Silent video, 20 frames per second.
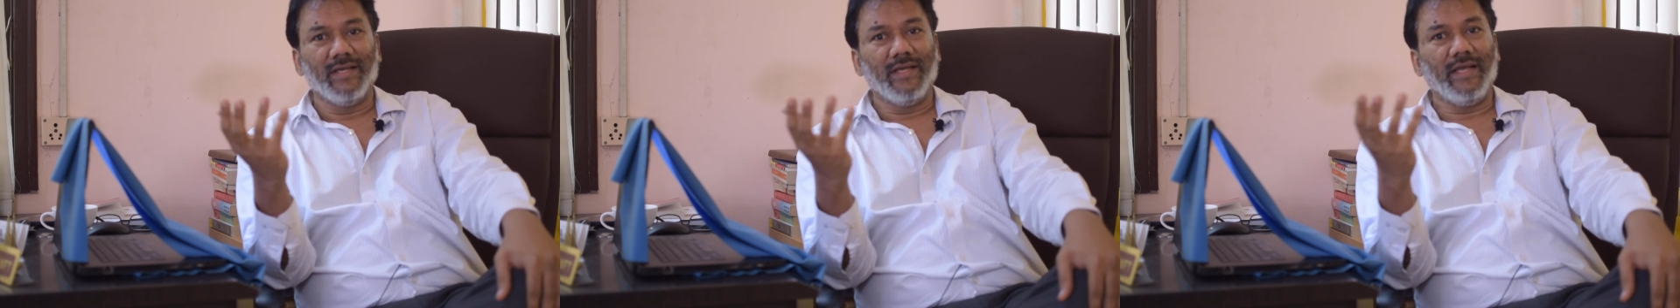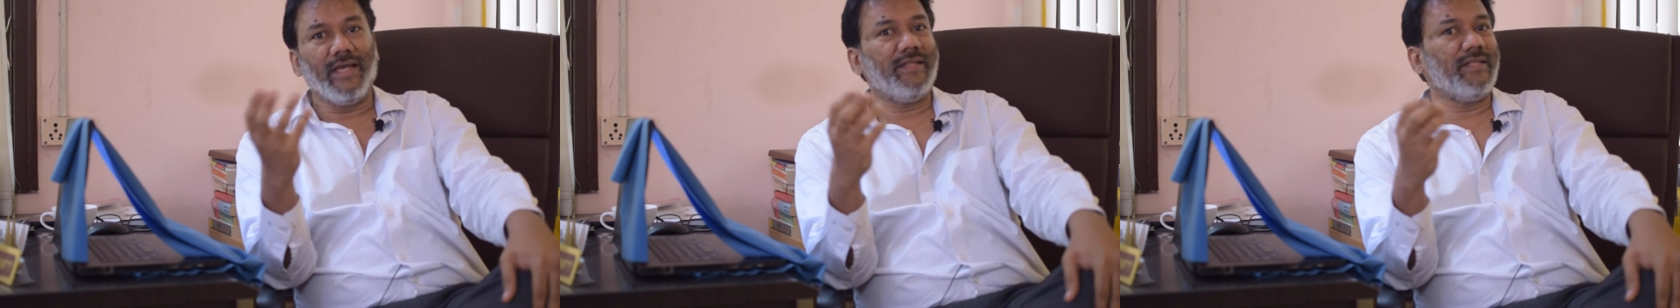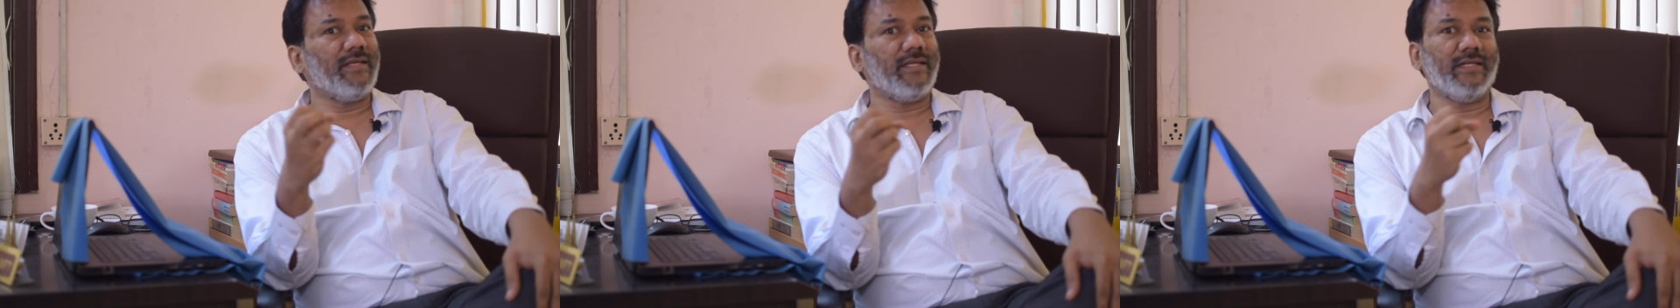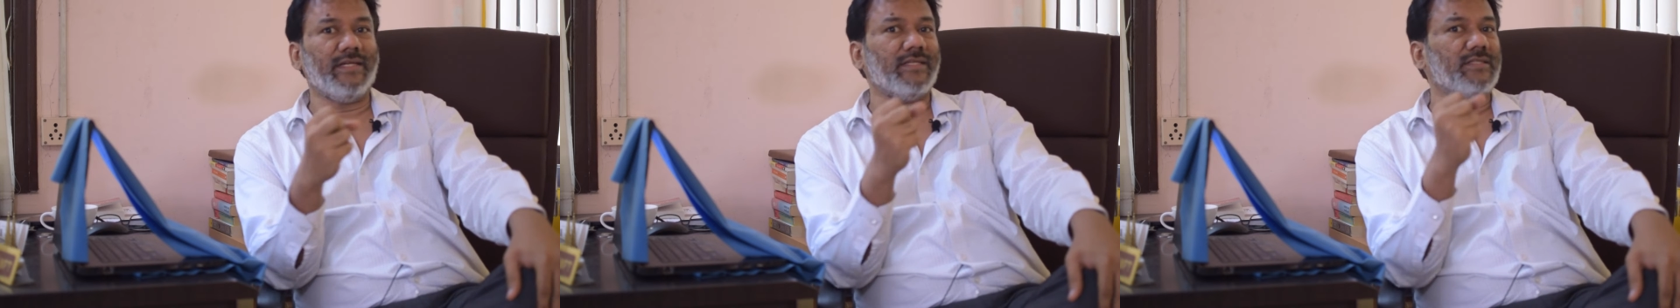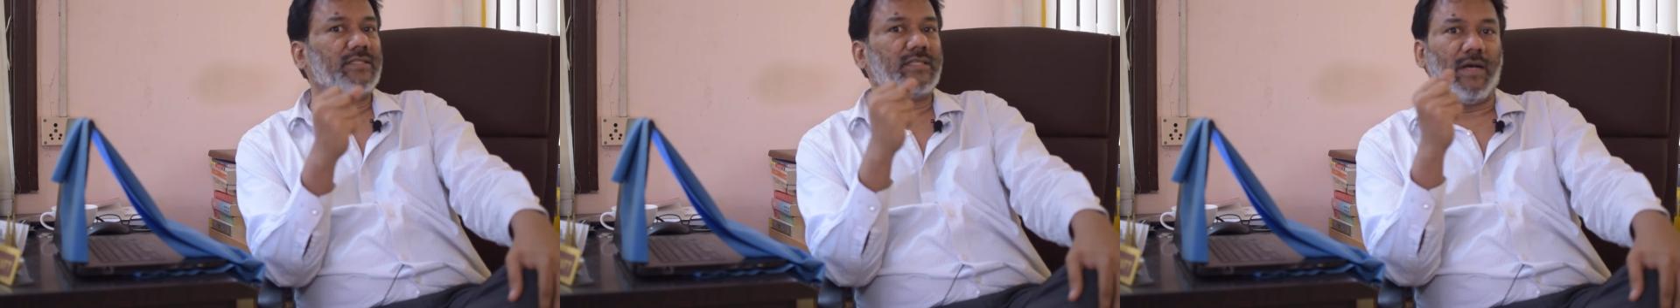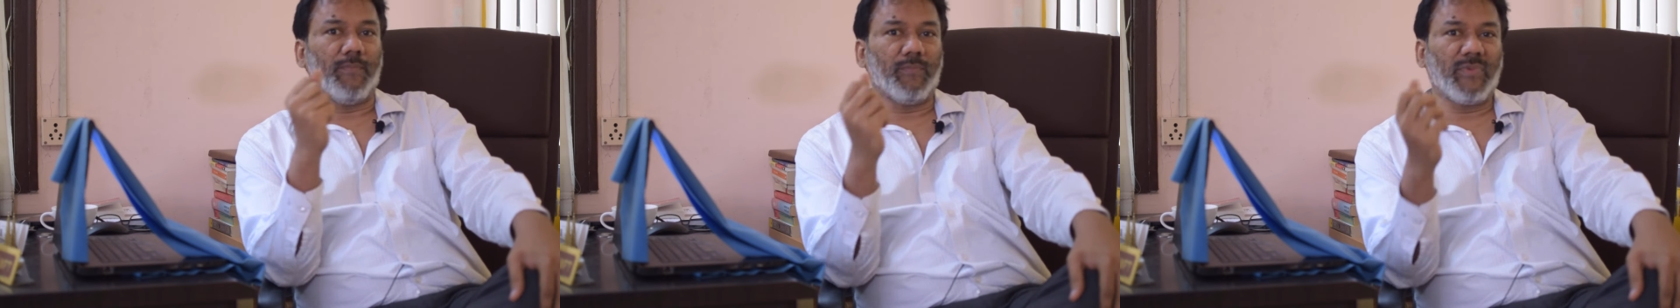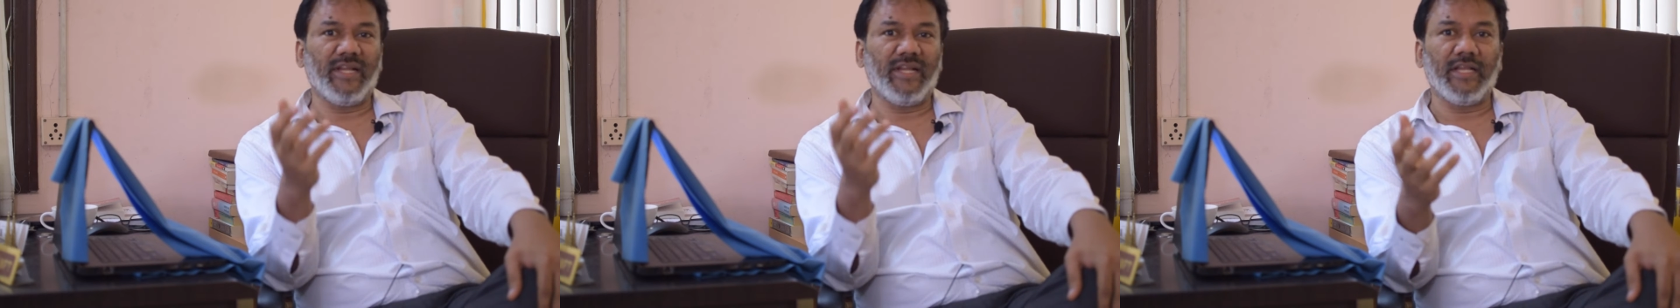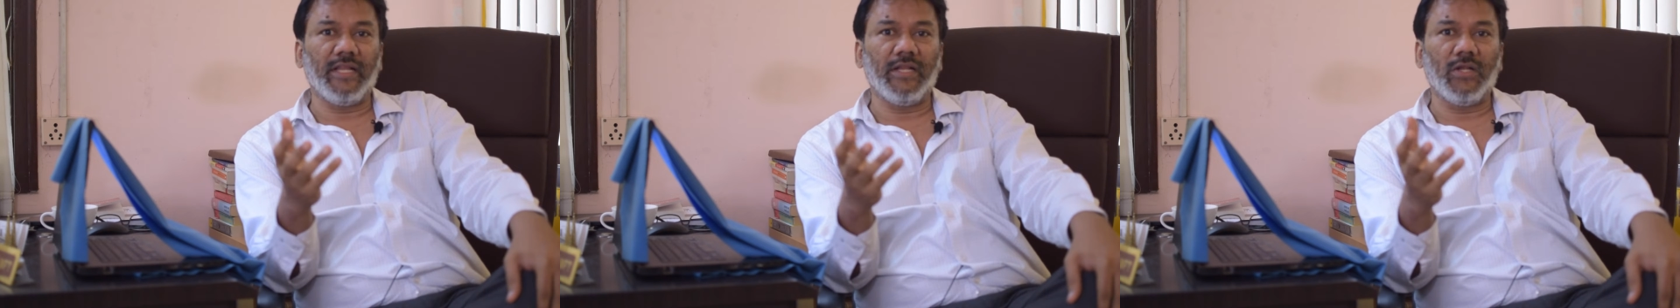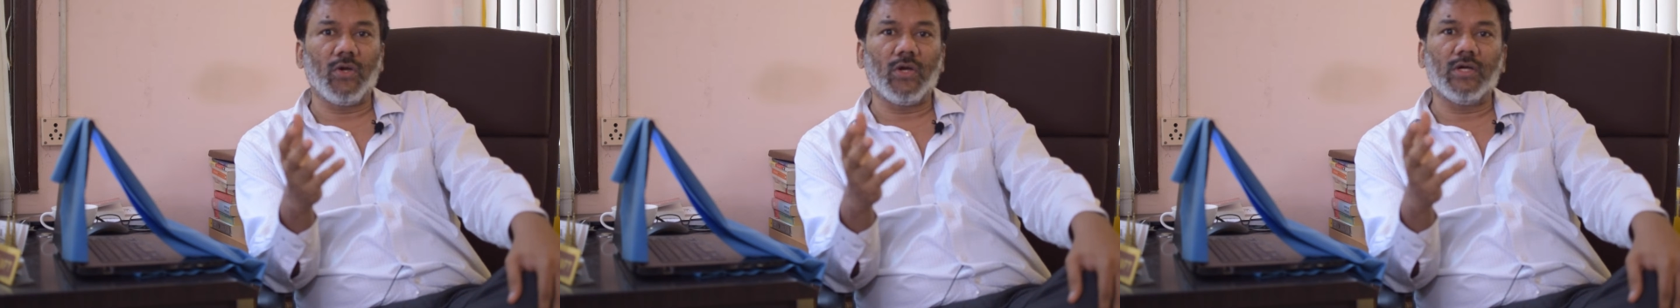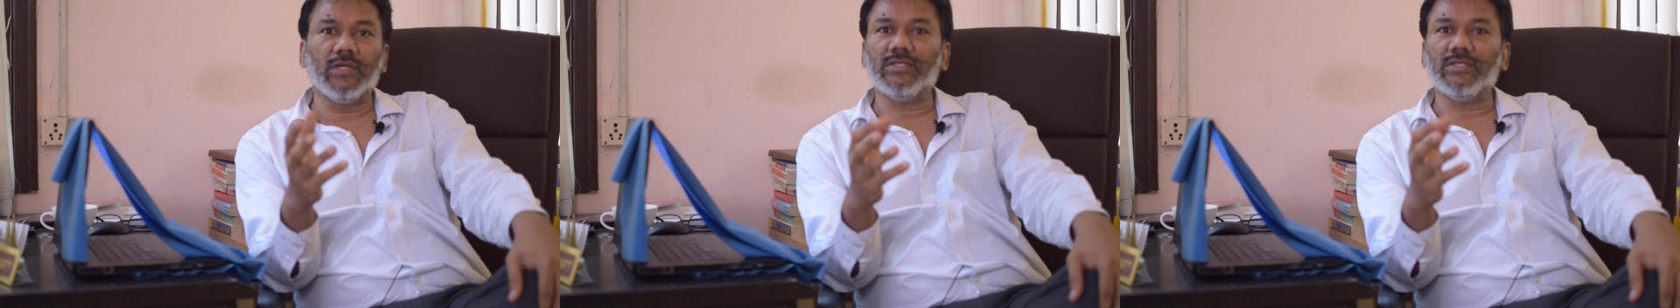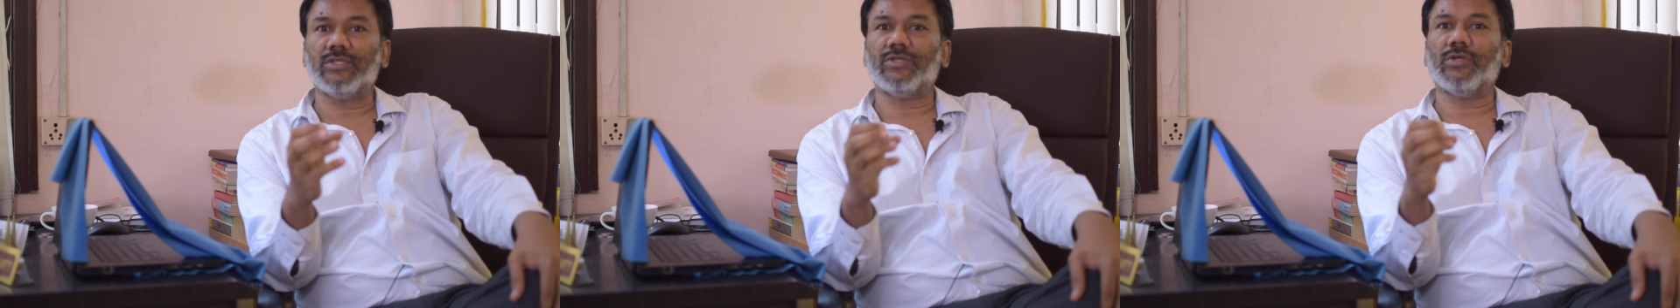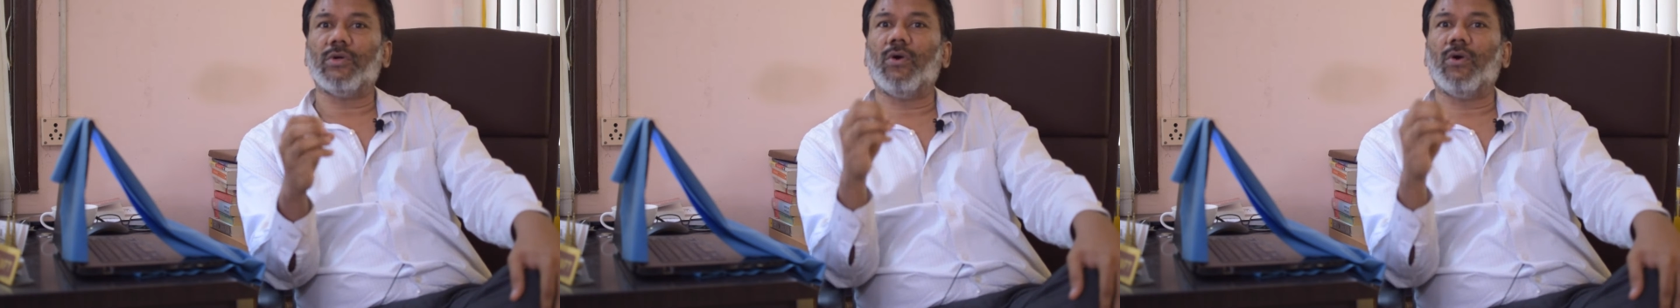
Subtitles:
Either it is completely lost,